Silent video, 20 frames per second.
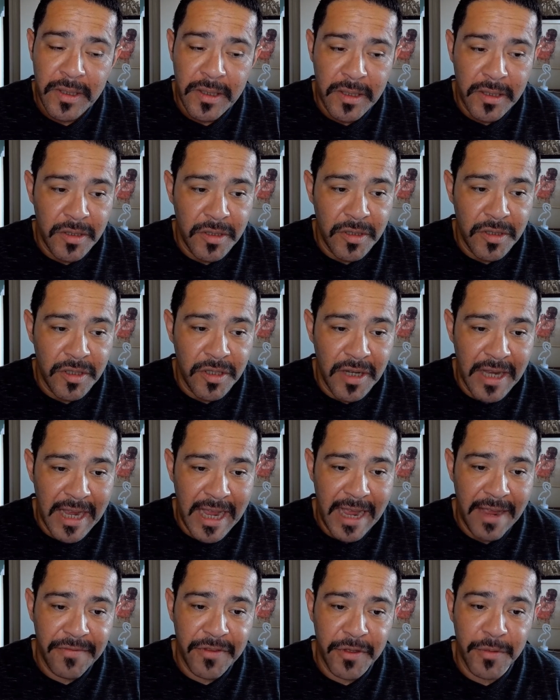you have
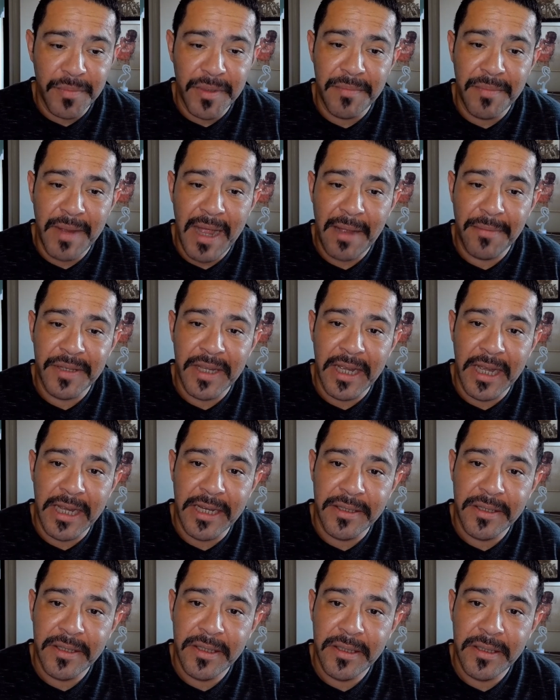to be baptized
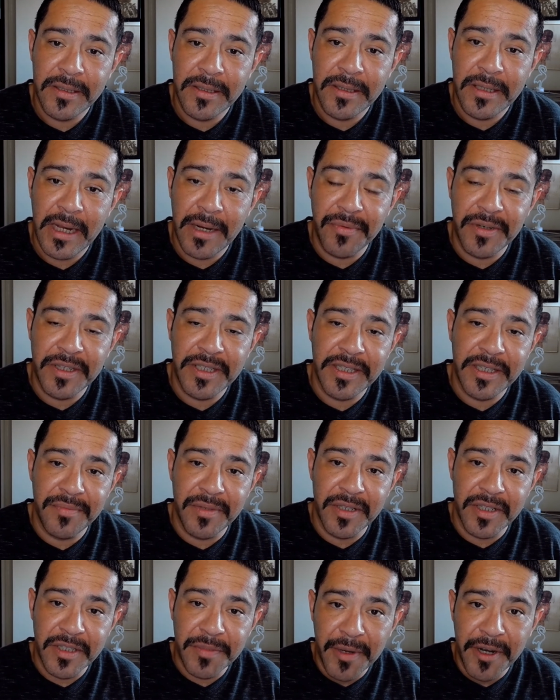and receive the
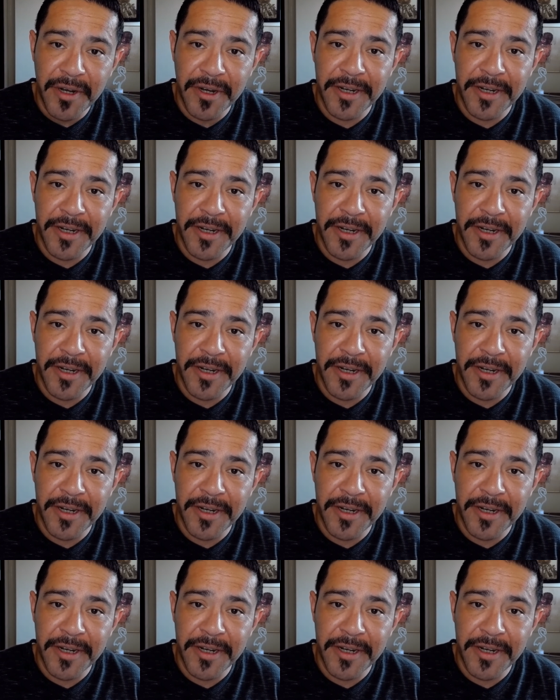Spirit